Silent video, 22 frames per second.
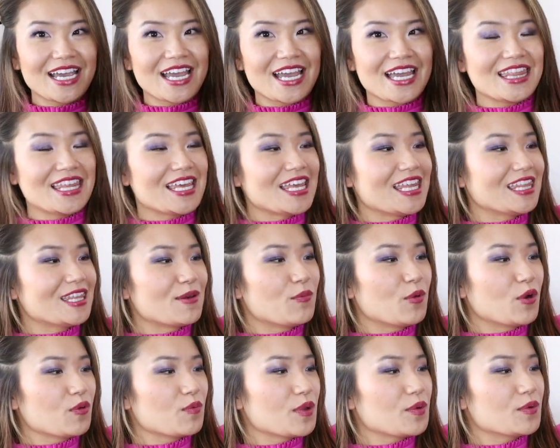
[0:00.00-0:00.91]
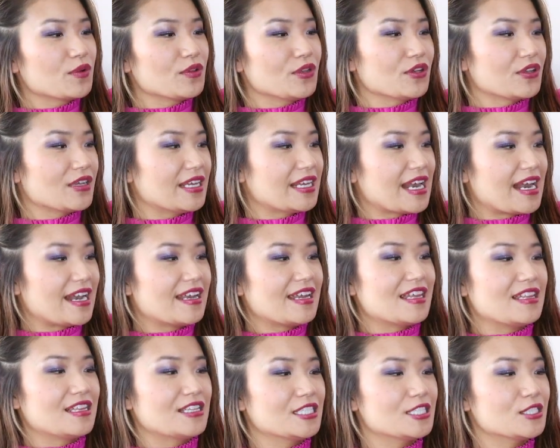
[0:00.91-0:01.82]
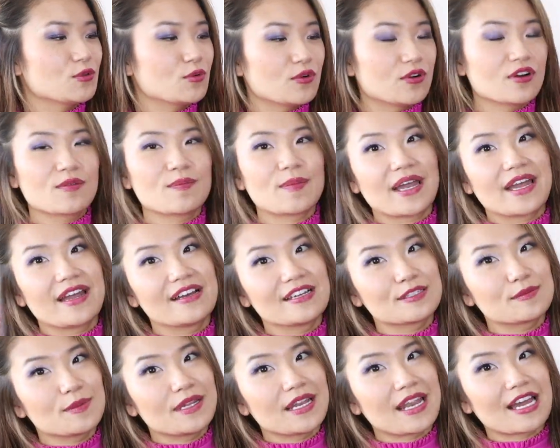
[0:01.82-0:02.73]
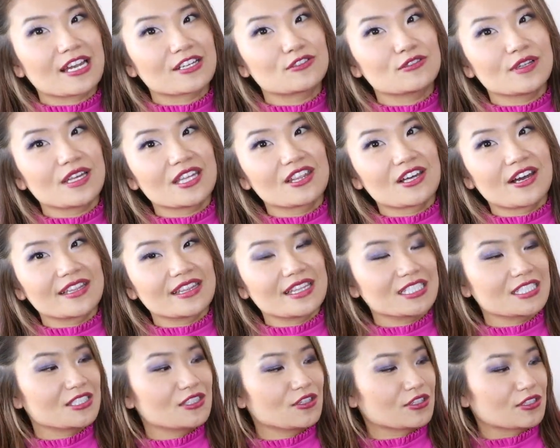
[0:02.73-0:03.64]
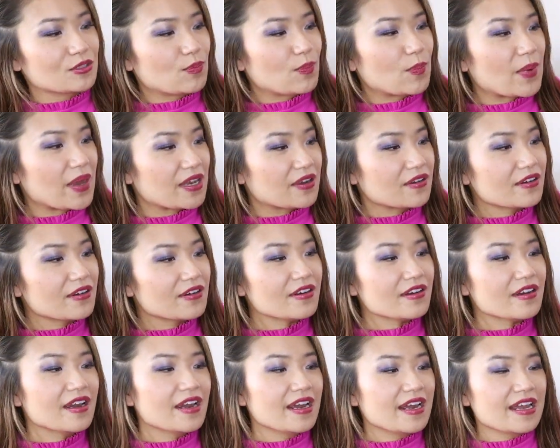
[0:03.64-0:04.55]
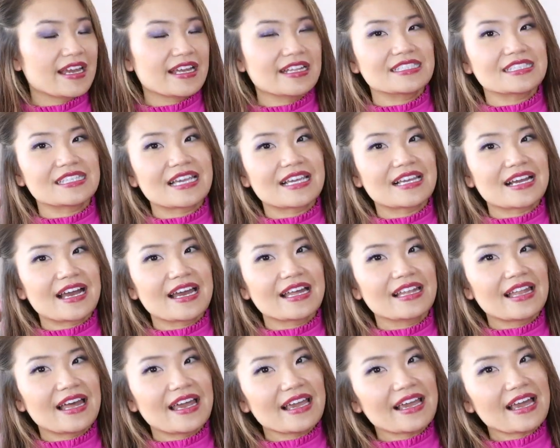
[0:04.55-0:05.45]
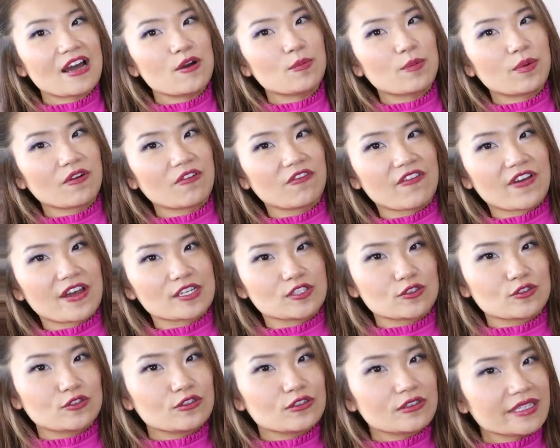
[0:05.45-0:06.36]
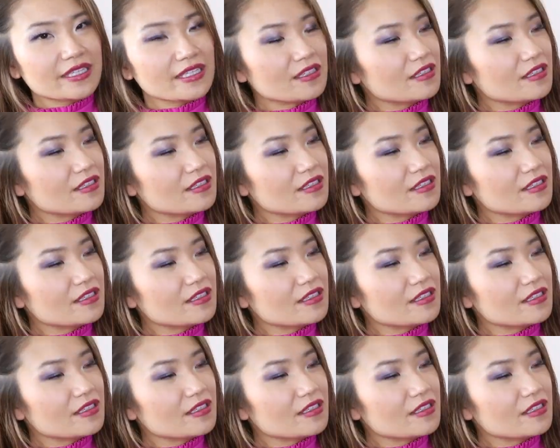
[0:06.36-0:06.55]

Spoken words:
And then the more we were looking at it in the store, my husband actually thought this looked better. It's like, I like how professional it